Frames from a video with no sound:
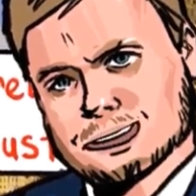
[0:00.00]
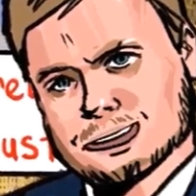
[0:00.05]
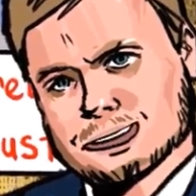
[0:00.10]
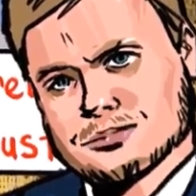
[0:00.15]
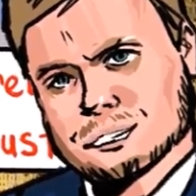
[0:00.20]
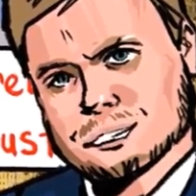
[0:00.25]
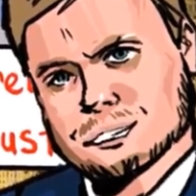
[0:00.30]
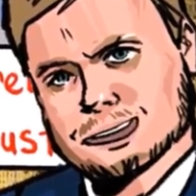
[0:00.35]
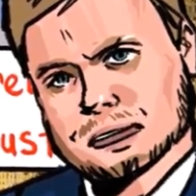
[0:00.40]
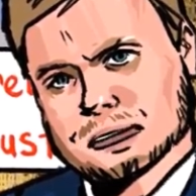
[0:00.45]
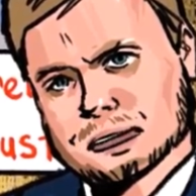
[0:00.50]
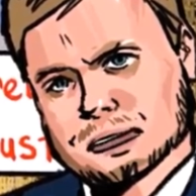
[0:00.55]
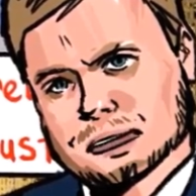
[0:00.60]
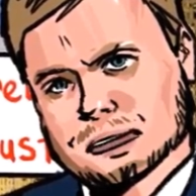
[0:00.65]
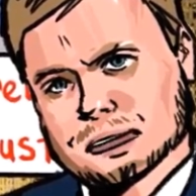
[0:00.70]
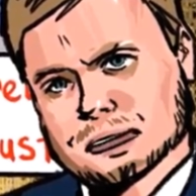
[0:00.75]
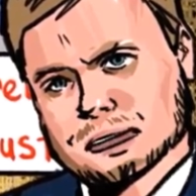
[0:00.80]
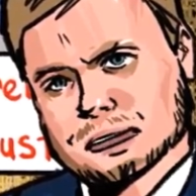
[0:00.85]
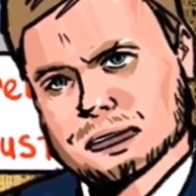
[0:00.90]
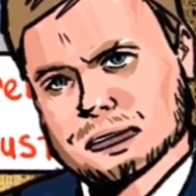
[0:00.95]
can
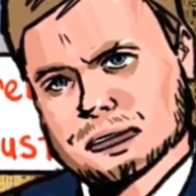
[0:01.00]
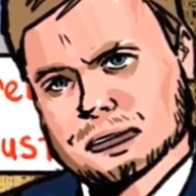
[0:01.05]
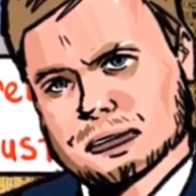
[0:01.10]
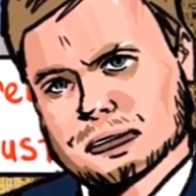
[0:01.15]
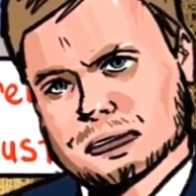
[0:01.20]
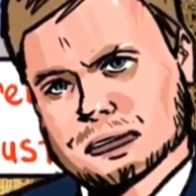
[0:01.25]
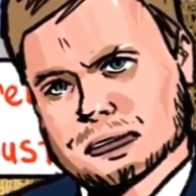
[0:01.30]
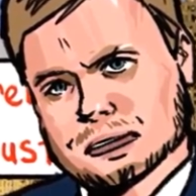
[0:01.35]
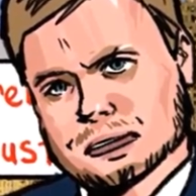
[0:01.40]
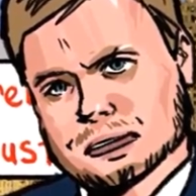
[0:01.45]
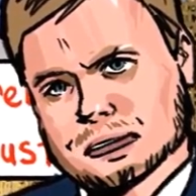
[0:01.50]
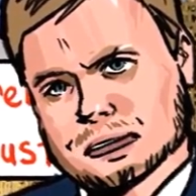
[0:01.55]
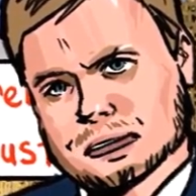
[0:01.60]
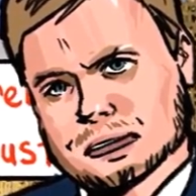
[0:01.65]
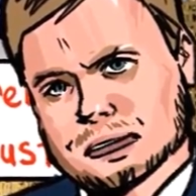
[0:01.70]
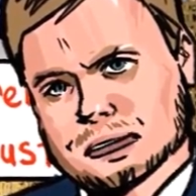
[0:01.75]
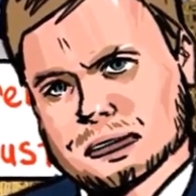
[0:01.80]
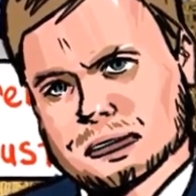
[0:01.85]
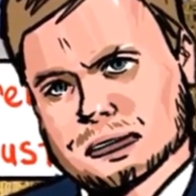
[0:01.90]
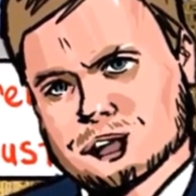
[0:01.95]
uh,
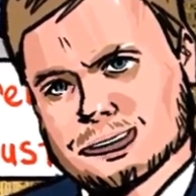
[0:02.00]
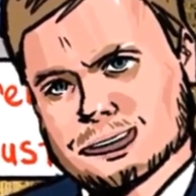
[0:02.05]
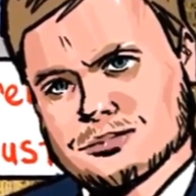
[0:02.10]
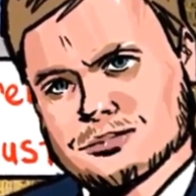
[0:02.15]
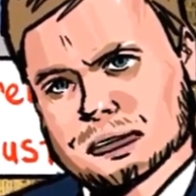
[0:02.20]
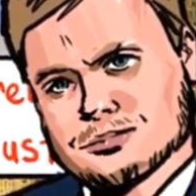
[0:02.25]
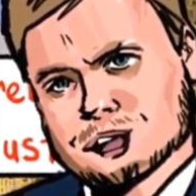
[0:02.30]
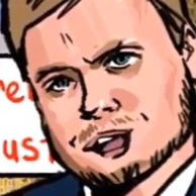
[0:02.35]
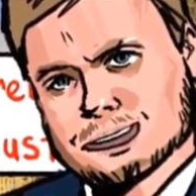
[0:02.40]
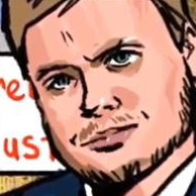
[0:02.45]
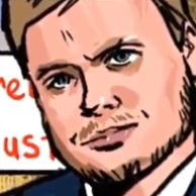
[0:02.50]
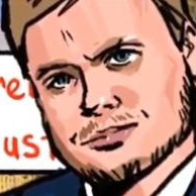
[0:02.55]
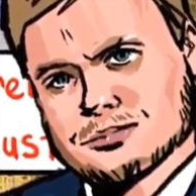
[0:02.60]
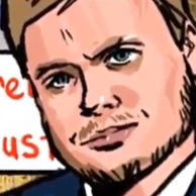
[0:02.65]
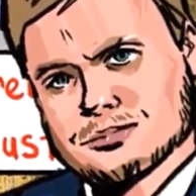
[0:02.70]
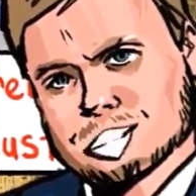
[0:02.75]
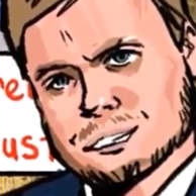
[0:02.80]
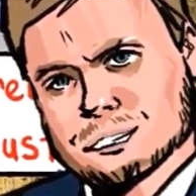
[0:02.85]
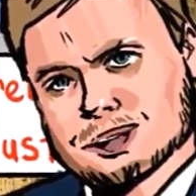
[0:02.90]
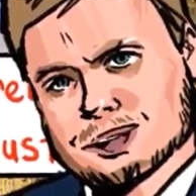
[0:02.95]
who can work with
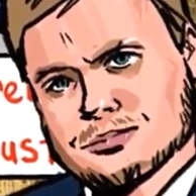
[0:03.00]
us.